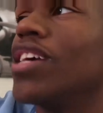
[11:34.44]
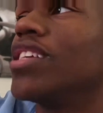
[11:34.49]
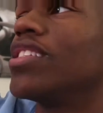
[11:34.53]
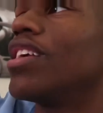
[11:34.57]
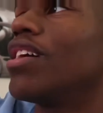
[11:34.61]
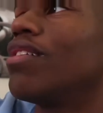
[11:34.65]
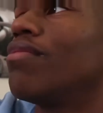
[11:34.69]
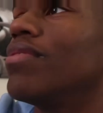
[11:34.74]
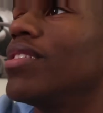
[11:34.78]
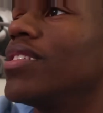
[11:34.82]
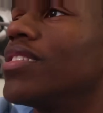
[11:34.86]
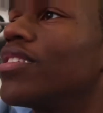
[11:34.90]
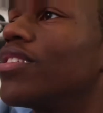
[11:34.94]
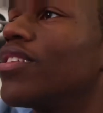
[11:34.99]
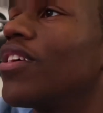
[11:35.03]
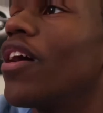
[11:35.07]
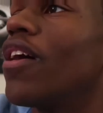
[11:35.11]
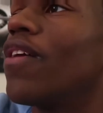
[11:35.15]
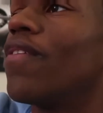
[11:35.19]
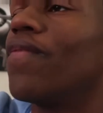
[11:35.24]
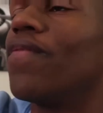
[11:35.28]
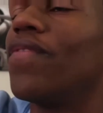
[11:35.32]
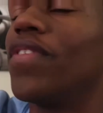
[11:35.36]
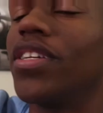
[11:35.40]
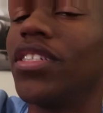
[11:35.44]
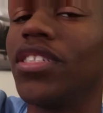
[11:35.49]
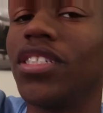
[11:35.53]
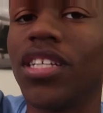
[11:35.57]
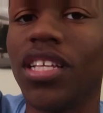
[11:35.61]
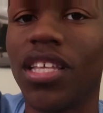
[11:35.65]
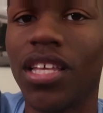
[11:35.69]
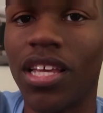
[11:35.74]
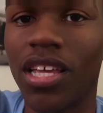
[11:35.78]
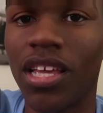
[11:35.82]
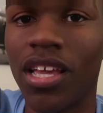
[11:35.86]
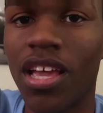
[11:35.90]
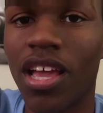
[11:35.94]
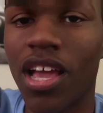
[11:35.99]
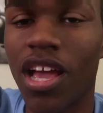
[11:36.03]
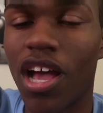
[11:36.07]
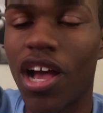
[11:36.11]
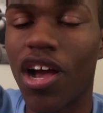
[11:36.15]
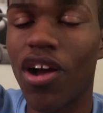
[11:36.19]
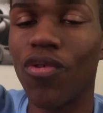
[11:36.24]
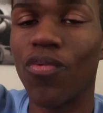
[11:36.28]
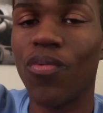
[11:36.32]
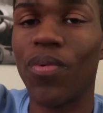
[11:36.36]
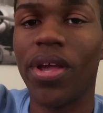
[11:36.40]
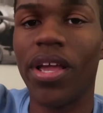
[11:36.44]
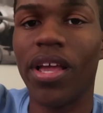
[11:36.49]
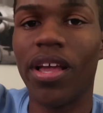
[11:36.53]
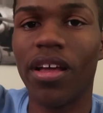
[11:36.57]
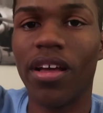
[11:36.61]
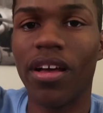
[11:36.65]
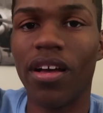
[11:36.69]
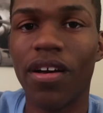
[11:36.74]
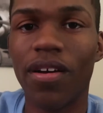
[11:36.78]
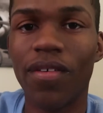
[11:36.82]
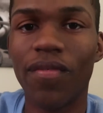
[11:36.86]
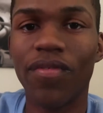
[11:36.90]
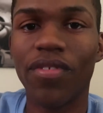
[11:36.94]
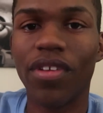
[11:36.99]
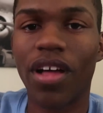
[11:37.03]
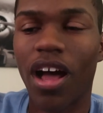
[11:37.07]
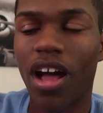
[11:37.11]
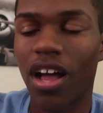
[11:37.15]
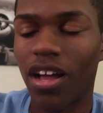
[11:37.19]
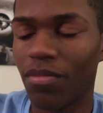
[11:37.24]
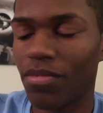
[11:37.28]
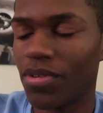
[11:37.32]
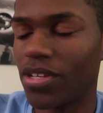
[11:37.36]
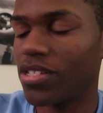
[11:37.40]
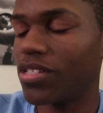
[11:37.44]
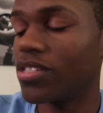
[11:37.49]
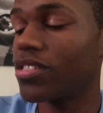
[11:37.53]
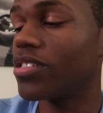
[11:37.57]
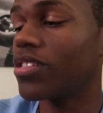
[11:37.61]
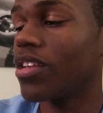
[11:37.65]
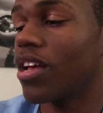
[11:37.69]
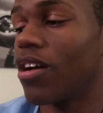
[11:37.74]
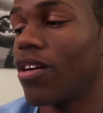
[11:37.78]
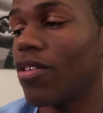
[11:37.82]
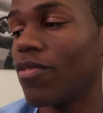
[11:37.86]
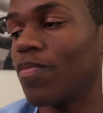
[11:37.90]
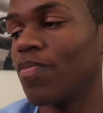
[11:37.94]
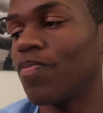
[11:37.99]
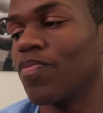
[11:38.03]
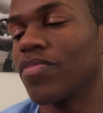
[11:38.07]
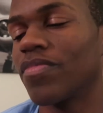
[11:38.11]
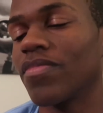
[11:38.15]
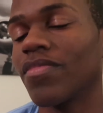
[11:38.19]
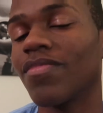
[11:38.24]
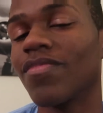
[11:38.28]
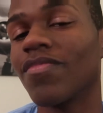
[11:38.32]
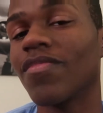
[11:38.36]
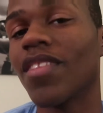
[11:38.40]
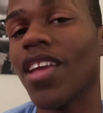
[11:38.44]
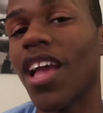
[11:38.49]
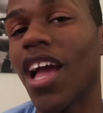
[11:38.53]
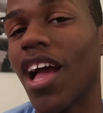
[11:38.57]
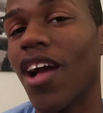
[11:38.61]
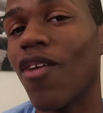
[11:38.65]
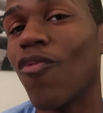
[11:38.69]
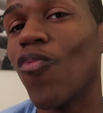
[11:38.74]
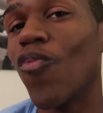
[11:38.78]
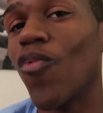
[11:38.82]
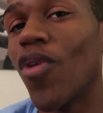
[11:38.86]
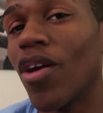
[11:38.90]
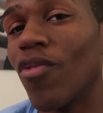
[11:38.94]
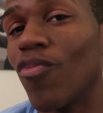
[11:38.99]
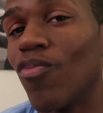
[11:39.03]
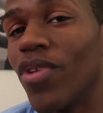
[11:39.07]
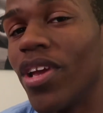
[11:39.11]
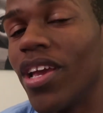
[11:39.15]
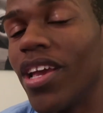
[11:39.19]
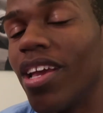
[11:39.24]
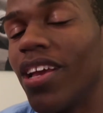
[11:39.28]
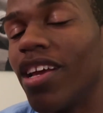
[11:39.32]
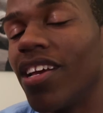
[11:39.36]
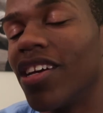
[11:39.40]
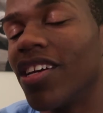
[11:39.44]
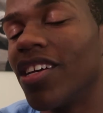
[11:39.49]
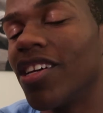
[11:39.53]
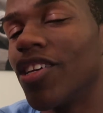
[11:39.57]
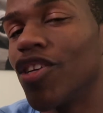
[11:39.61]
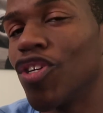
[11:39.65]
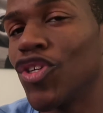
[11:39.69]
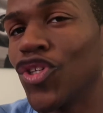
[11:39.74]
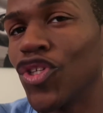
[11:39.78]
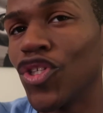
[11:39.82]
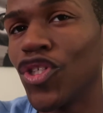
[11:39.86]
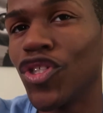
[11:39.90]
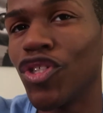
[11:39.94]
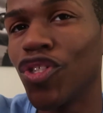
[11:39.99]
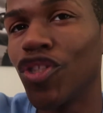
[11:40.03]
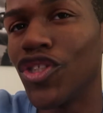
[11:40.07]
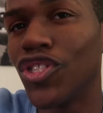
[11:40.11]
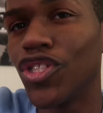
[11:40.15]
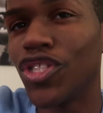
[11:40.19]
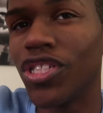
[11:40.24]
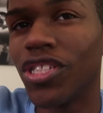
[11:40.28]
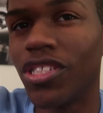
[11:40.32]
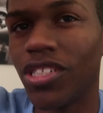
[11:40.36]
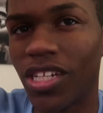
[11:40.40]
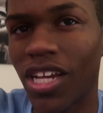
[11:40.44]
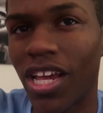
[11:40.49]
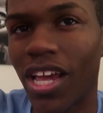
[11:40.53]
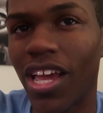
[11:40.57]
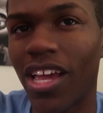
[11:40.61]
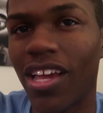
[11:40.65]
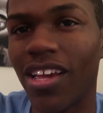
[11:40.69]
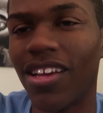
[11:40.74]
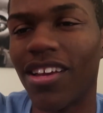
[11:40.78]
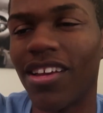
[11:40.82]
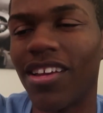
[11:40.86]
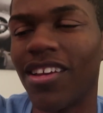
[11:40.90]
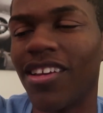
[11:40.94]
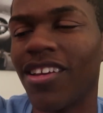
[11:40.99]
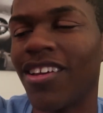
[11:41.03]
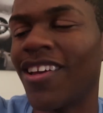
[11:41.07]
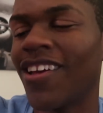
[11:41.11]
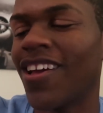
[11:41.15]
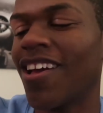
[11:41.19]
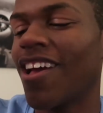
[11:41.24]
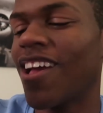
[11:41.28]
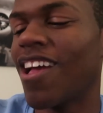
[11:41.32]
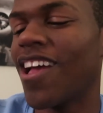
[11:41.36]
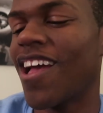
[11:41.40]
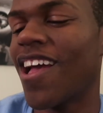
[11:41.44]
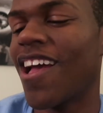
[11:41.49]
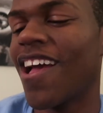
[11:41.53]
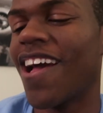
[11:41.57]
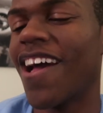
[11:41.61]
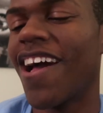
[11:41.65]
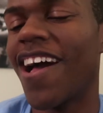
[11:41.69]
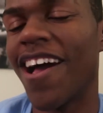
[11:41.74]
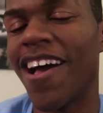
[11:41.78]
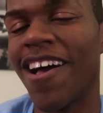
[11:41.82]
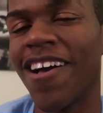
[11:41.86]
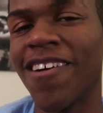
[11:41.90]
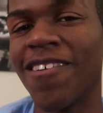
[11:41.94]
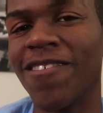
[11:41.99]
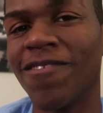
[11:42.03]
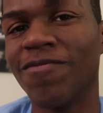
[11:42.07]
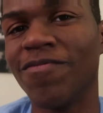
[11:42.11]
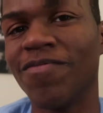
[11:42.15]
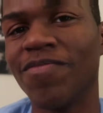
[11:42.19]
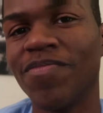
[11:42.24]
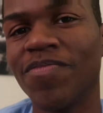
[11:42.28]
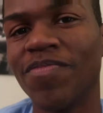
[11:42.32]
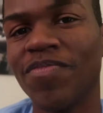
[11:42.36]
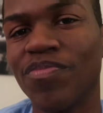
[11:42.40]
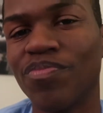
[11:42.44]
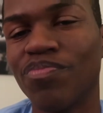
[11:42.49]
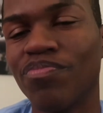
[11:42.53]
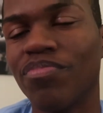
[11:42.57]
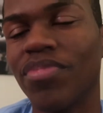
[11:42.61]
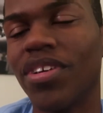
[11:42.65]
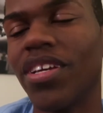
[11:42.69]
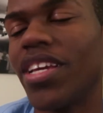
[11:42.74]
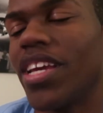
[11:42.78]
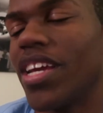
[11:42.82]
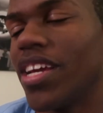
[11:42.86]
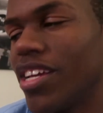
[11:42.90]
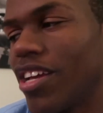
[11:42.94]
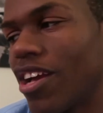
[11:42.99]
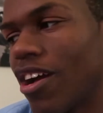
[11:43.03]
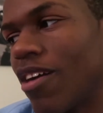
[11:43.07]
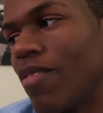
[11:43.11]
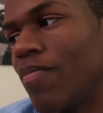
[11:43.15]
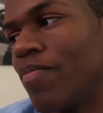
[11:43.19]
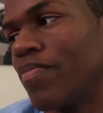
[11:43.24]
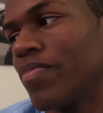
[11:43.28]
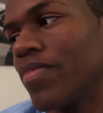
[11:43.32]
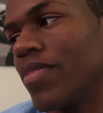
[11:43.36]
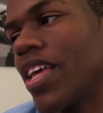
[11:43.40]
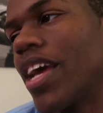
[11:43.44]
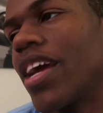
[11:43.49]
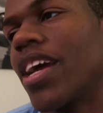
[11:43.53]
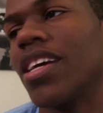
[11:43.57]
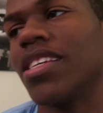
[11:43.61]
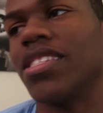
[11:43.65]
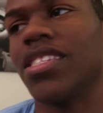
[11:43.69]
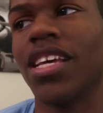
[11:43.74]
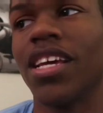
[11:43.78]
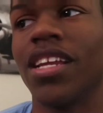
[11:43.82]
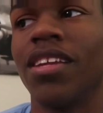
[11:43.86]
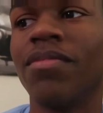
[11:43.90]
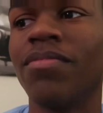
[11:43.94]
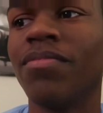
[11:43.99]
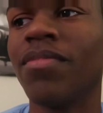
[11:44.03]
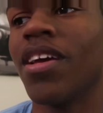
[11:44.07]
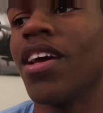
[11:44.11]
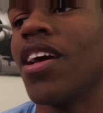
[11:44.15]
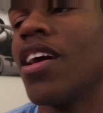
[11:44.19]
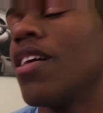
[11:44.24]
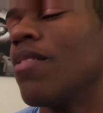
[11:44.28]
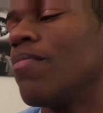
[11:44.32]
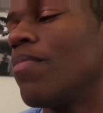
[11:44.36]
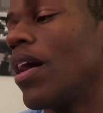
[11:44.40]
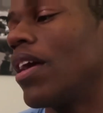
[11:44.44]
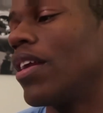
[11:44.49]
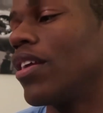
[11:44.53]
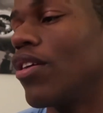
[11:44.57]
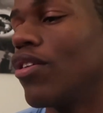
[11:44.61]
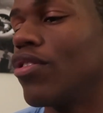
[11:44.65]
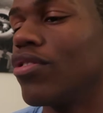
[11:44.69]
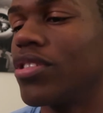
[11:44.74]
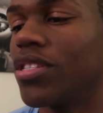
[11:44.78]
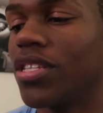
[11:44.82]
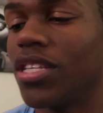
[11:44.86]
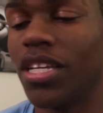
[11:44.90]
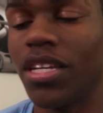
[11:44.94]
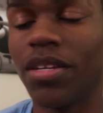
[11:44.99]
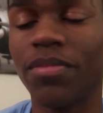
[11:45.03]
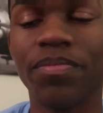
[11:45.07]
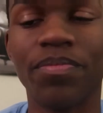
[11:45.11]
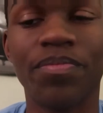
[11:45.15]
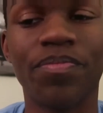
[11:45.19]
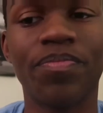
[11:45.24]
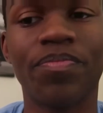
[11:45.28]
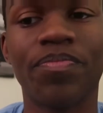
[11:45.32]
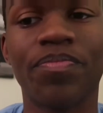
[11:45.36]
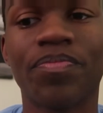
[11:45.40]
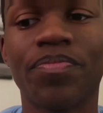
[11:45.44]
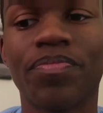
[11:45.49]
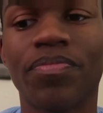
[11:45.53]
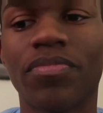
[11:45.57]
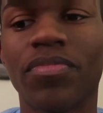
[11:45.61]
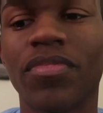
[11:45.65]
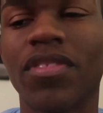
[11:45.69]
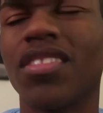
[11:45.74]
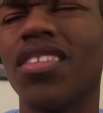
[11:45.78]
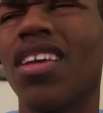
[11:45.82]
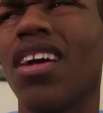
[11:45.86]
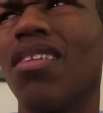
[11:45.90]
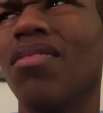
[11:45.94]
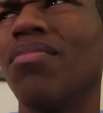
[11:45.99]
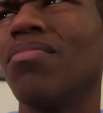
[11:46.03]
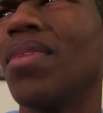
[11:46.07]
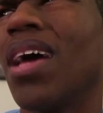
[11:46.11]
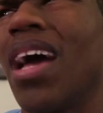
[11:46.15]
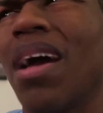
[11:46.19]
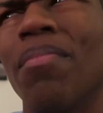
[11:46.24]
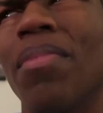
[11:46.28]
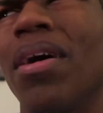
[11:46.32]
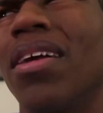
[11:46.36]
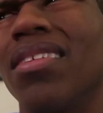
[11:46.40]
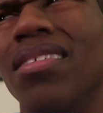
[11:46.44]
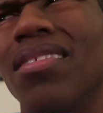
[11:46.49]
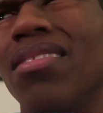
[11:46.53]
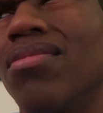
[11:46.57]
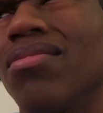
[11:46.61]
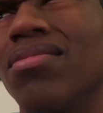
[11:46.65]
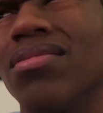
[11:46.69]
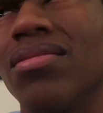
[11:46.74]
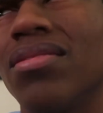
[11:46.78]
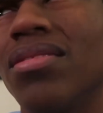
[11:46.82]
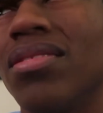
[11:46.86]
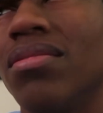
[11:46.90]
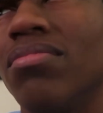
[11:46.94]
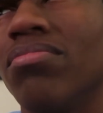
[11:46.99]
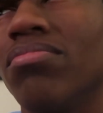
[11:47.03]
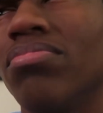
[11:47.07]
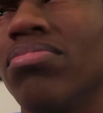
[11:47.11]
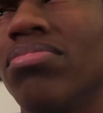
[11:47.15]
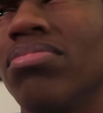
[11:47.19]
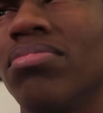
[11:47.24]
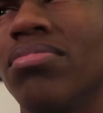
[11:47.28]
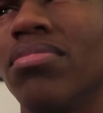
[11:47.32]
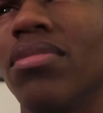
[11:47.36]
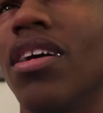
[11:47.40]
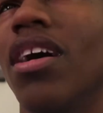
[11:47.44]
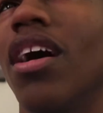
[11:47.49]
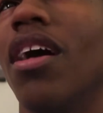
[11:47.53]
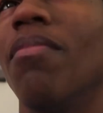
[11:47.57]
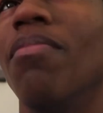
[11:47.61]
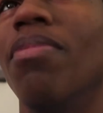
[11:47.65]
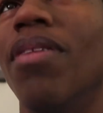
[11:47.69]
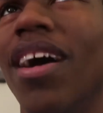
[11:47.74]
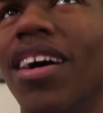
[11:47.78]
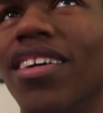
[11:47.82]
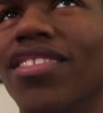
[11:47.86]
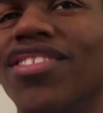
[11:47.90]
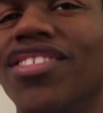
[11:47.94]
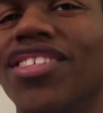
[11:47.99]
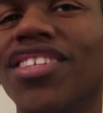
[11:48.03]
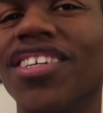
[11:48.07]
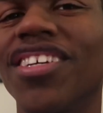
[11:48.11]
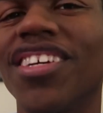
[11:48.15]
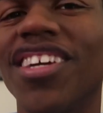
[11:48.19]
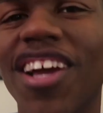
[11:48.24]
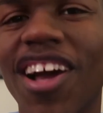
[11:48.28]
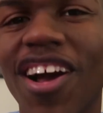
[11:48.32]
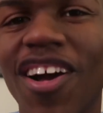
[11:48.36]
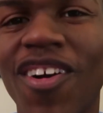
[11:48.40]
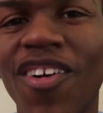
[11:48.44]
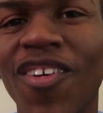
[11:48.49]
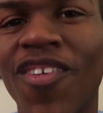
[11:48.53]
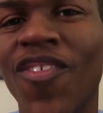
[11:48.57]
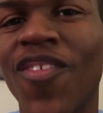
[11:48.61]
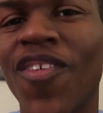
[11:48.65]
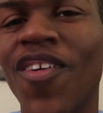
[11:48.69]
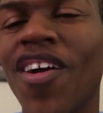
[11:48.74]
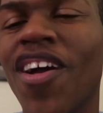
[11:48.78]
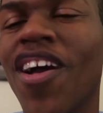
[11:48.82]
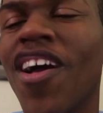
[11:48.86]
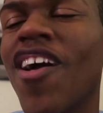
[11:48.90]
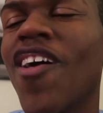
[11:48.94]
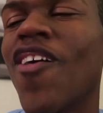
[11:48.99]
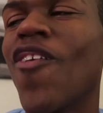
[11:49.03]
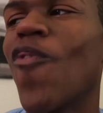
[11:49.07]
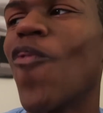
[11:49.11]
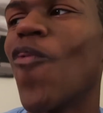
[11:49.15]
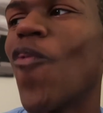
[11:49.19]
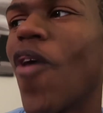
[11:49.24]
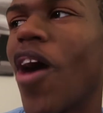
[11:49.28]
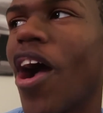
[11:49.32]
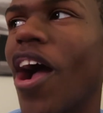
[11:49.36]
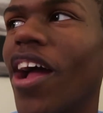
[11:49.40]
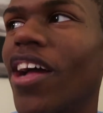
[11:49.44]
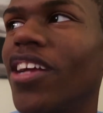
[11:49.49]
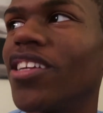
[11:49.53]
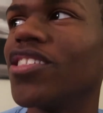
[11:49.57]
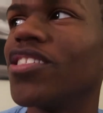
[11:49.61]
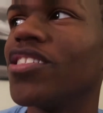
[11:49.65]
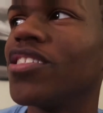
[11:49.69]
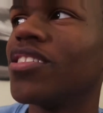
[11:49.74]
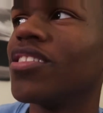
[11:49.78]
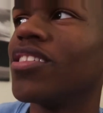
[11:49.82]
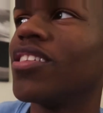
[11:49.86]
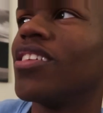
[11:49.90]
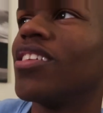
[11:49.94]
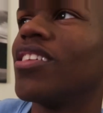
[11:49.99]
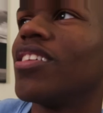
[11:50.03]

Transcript: so it's officially a week of Vlogmas. So one week check. Um but yeah, y'all, like I said, about to go to sleep. No, I'm not about to go to sleep. I'm about to go watch